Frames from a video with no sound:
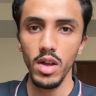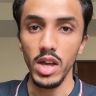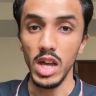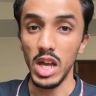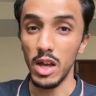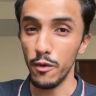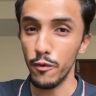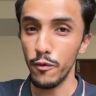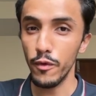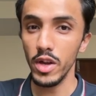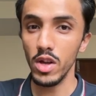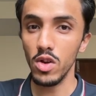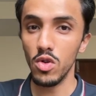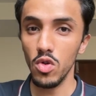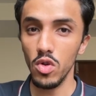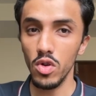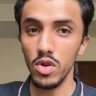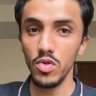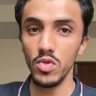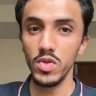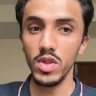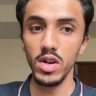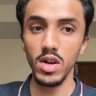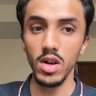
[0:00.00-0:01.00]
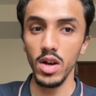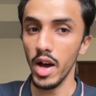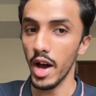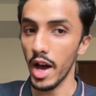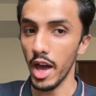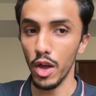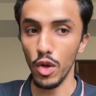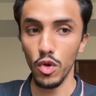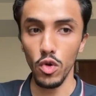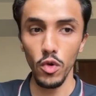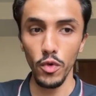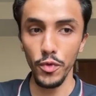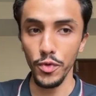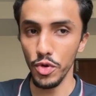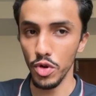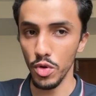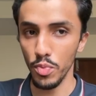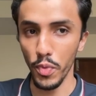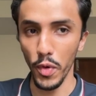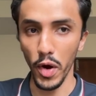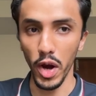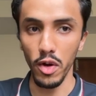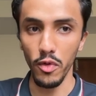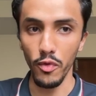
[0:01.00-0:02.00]
If we go to the Haiku
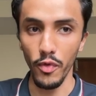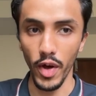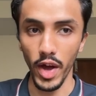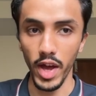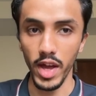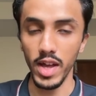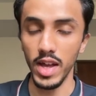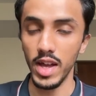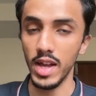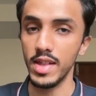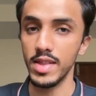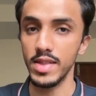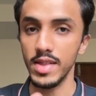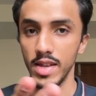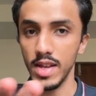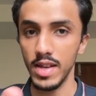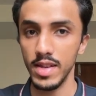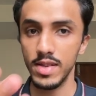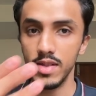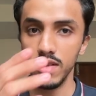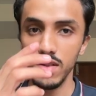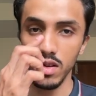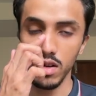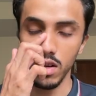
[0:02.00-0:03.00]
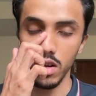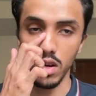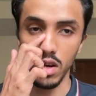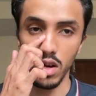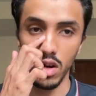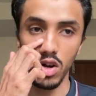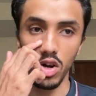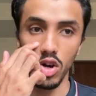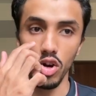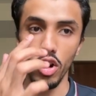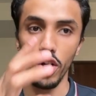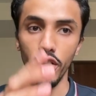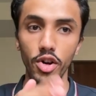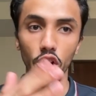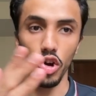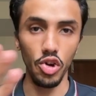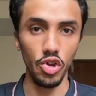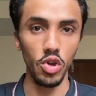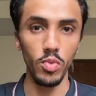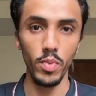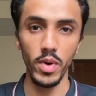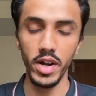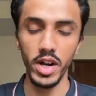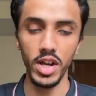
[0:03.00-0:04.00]
4.5 in this Claude
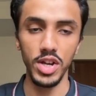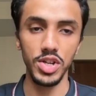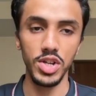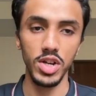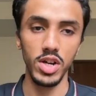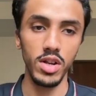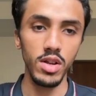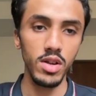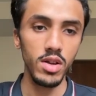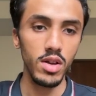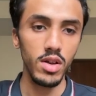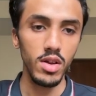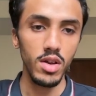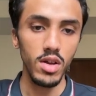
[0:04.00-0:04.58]
documentation,